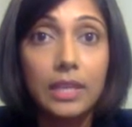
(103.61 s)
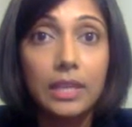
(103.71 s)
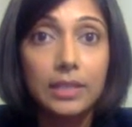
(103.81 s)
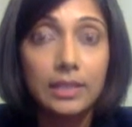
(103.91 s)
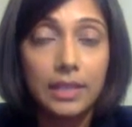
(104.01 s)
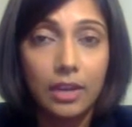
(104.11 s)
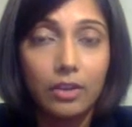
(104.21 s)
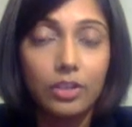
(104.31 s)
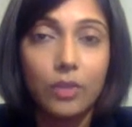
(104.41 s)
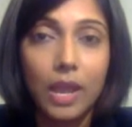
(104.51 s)
is to
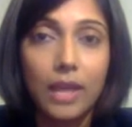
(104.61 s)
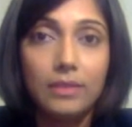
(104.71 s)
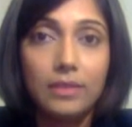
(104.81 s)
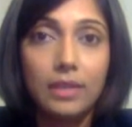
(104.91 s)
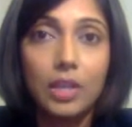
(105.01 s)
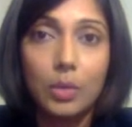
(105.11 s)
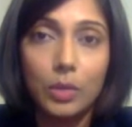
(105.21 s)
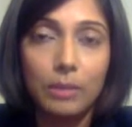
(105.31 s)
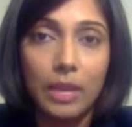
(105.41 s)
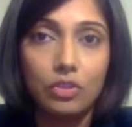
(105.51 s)
characterize
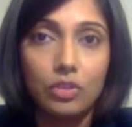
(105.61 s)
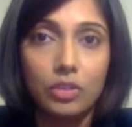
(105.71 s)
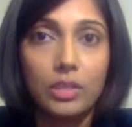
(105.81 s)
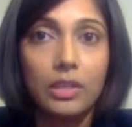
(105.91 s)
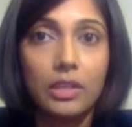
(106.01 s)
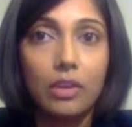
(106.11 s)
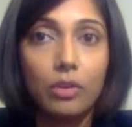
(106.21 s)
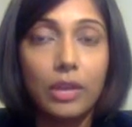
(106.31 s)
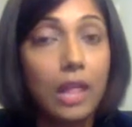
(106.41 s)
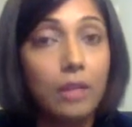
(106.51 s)
EOE patients with a narrow
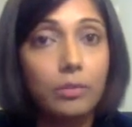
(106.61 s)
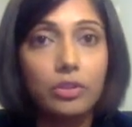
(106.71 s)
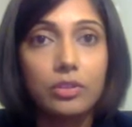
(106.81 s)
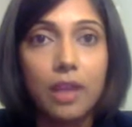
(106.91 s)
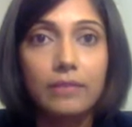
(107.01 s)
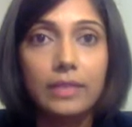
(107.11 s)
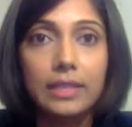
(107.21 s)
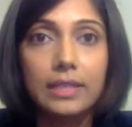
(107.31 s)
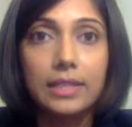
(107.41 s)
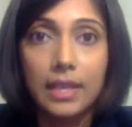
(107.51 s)
caliber
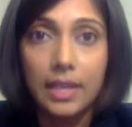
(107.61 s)
esophagus,